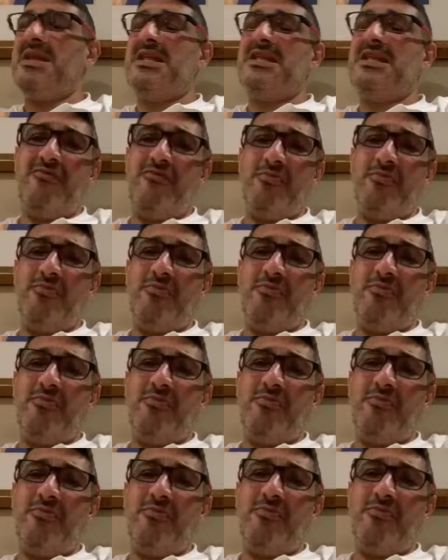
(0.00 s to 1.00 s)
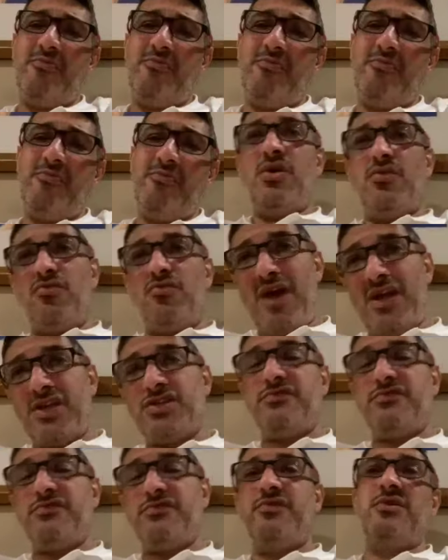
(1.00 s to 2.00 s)
different people. Rashford,
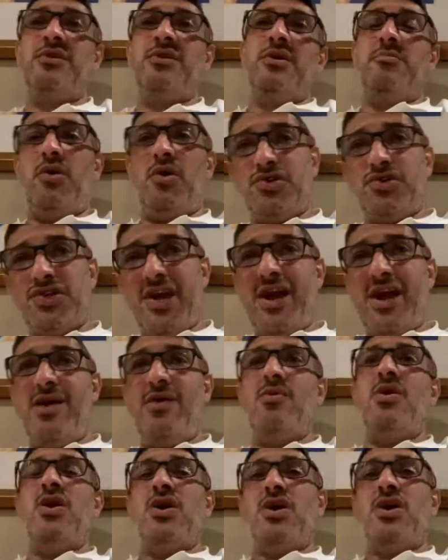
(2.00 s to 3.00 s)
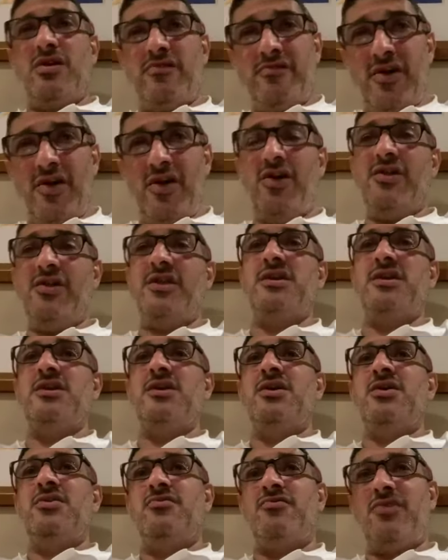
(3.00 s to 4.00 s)
Martial, Cavani,
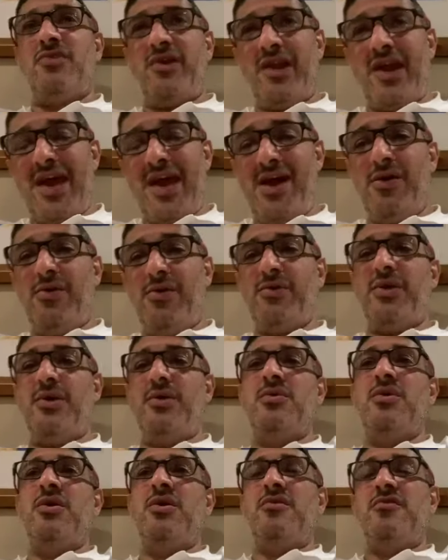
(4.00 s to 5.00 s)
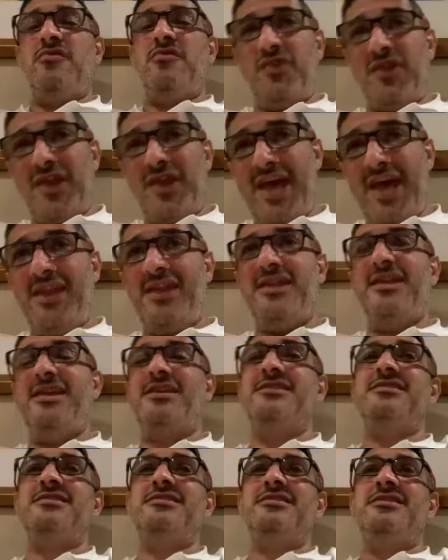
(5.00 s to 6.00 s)
Ronaldo,
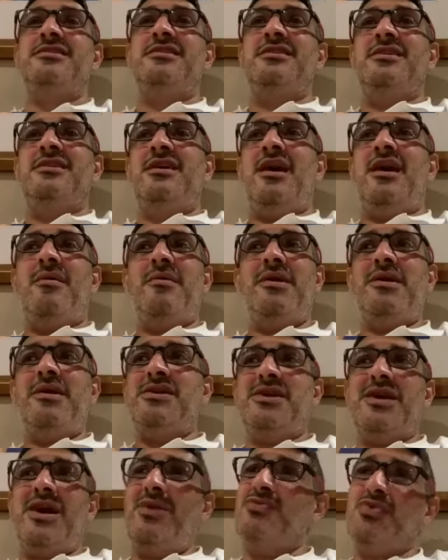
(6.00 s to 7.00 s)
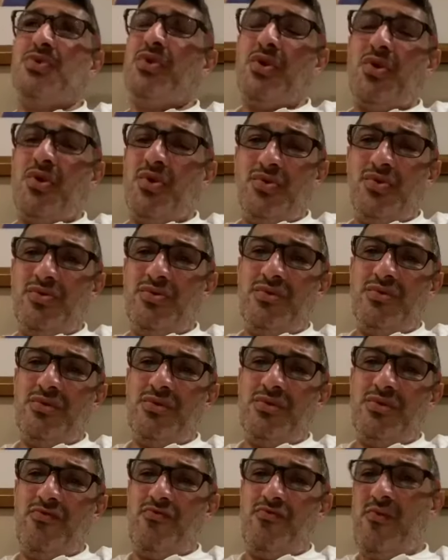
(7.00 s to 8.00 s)
Fernandes. It goes on and on.
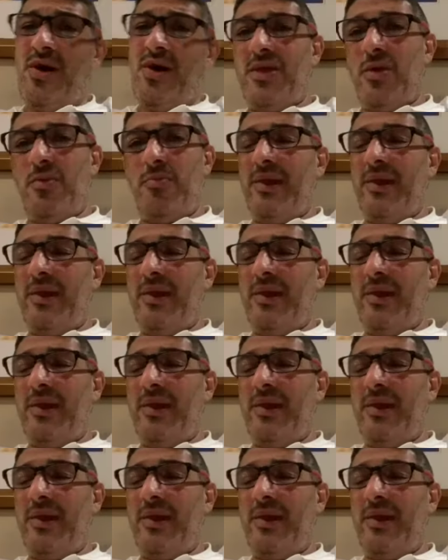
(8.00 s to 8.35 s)
If one